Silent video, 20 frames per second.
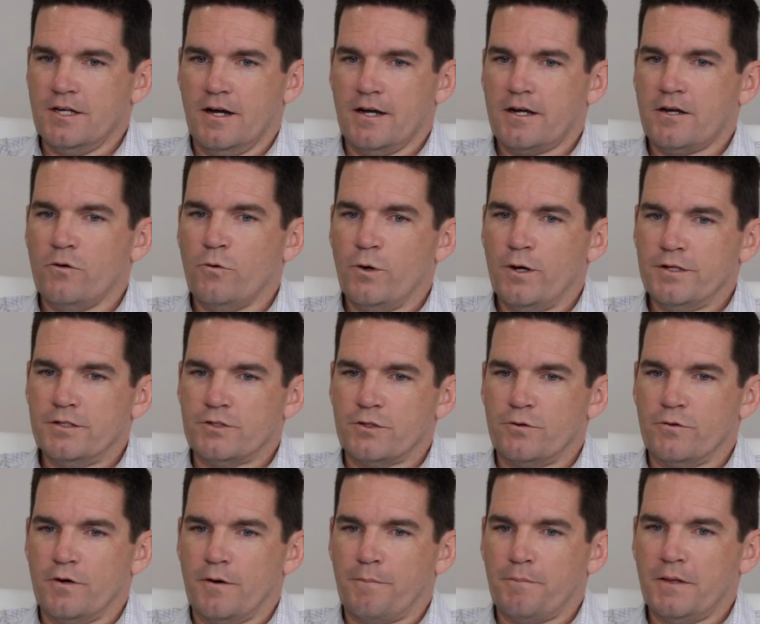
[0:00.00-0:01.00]
not going
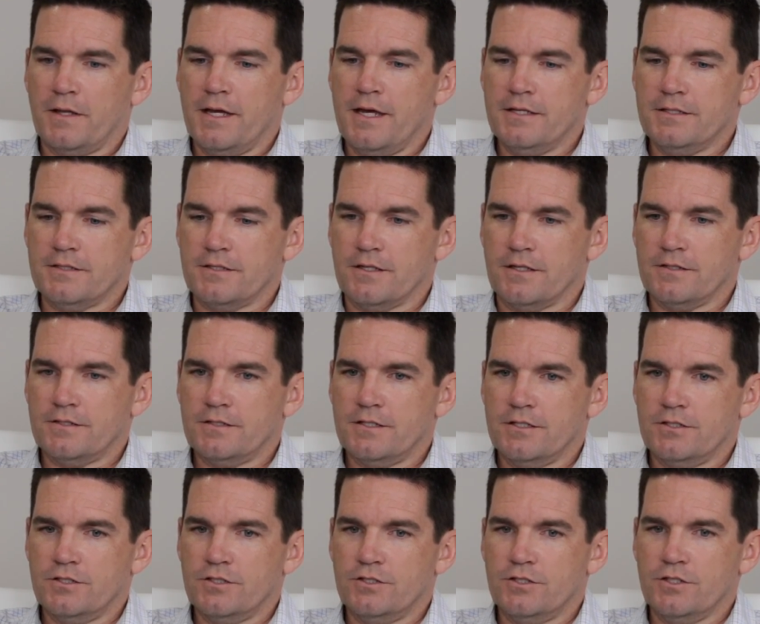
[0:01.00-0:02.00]
to replace us.
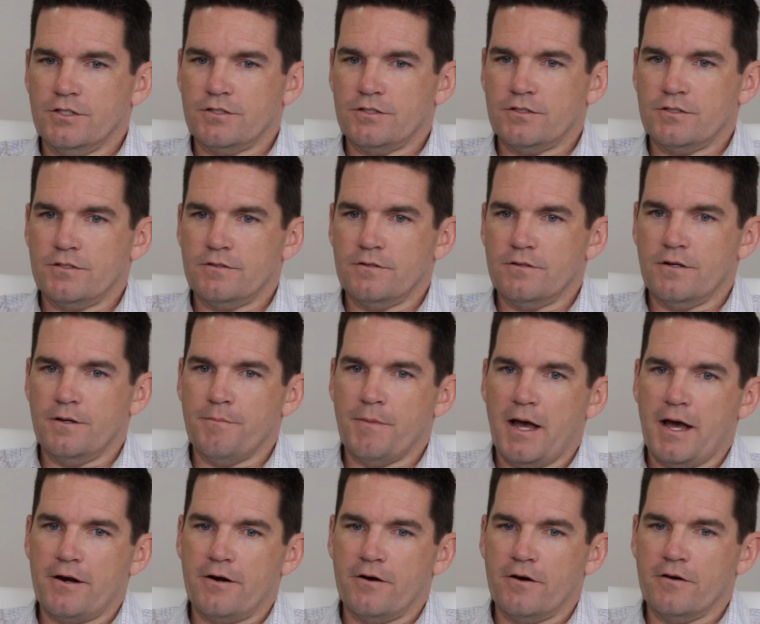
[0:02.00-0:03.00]
It's just a
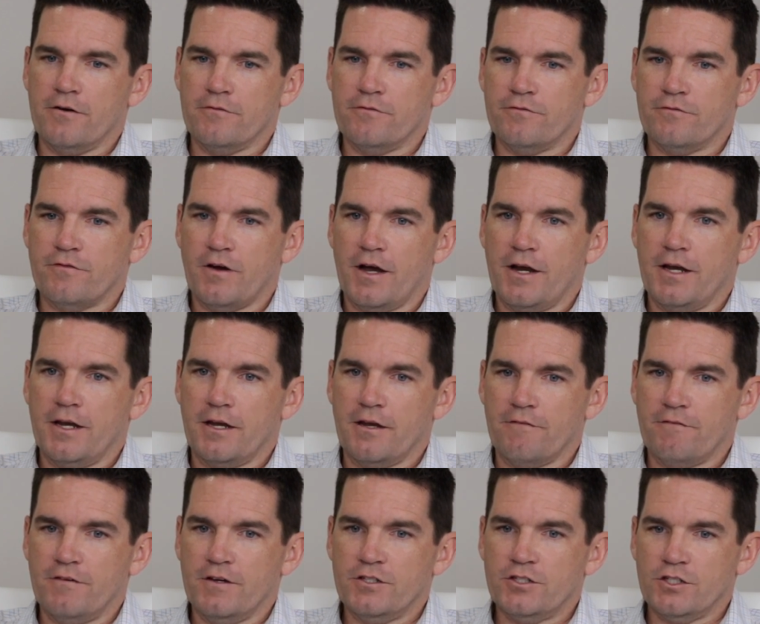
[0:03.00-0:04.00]
matter of finding
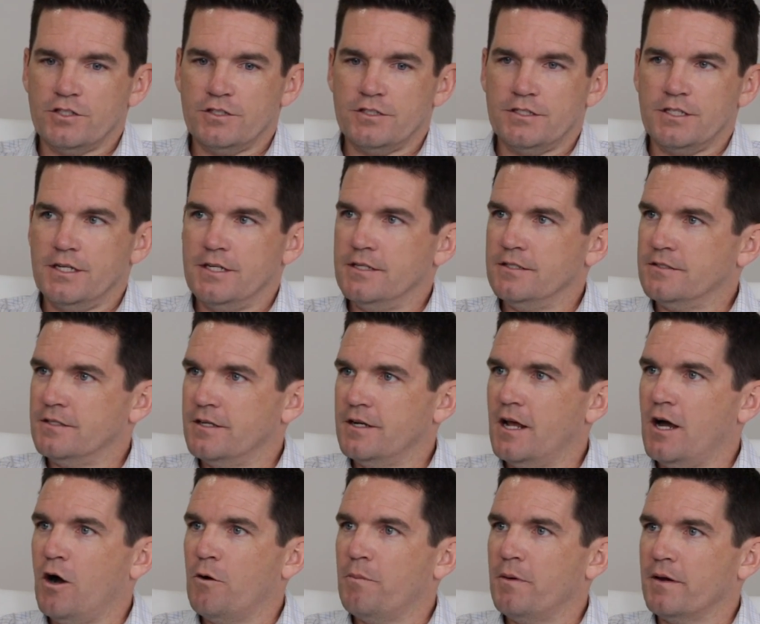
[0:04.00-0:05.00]
efficiencies and
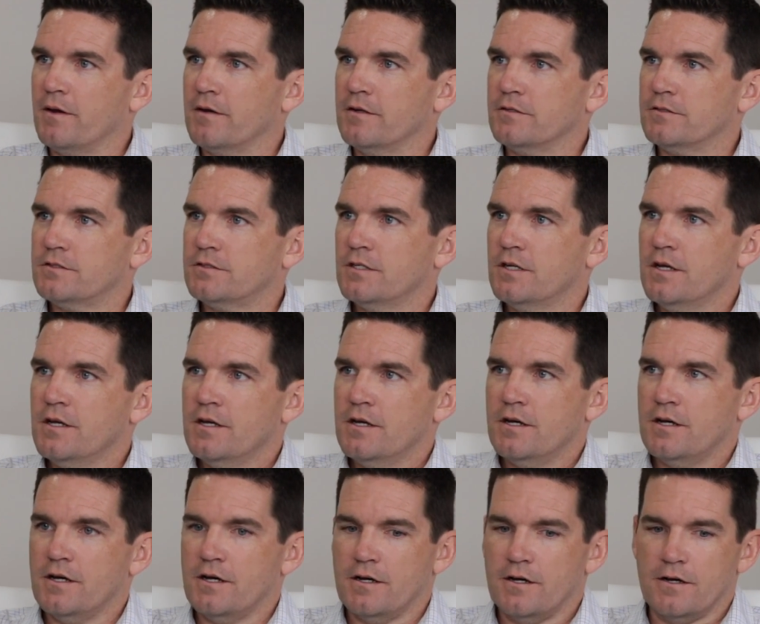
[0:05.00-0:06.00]
helping us
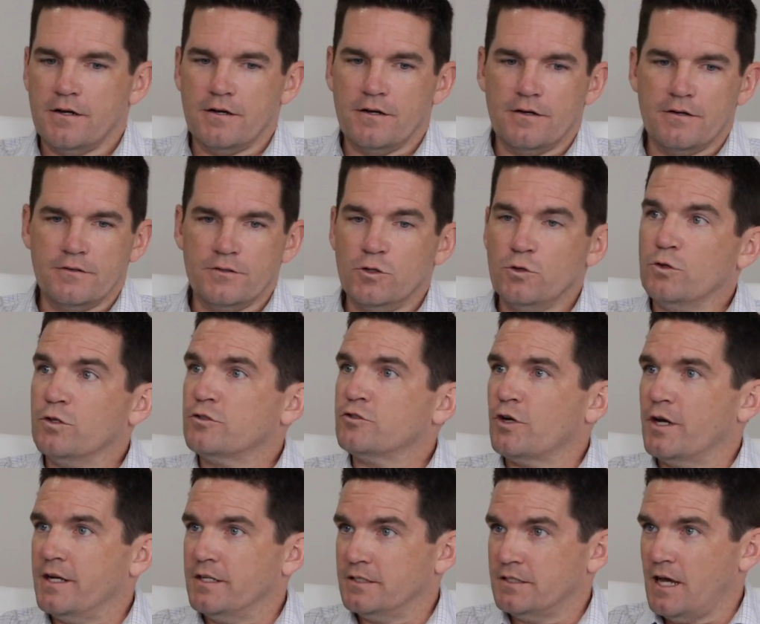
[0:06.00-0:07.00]
do the
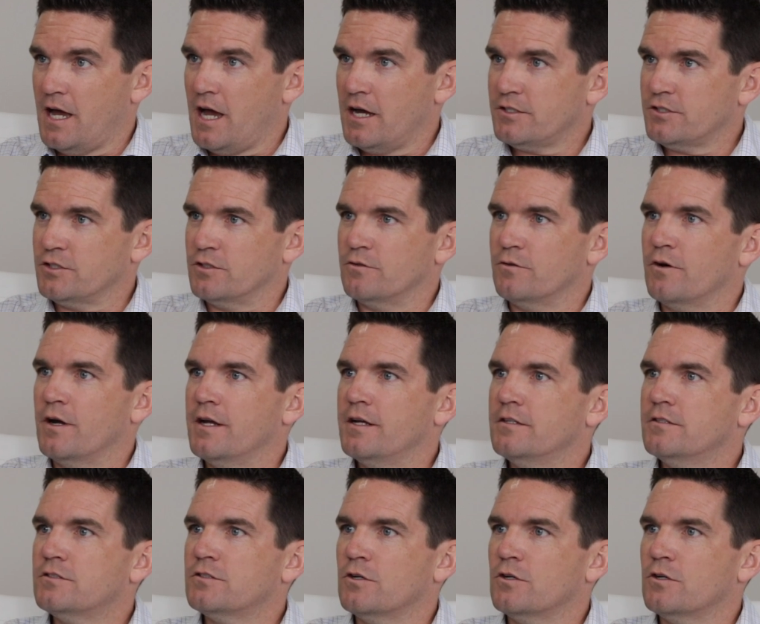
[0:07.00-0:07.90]
transaction, right?